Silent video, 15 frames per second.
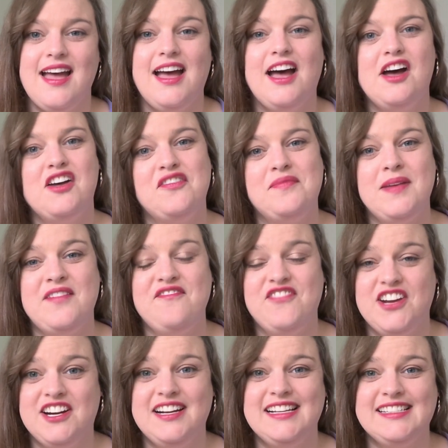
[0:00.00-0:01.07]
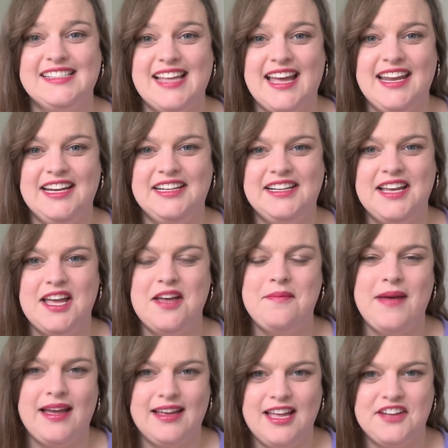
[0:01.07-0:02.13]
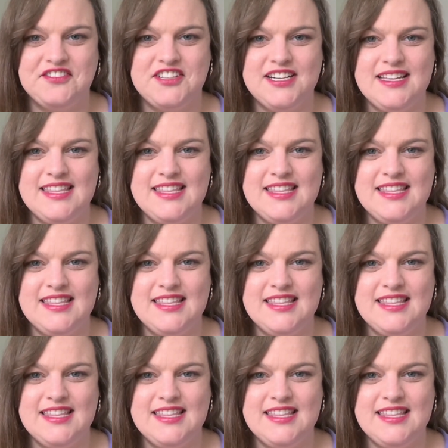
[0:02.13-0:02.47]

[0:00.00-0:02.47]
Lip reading: I've been very excited about covering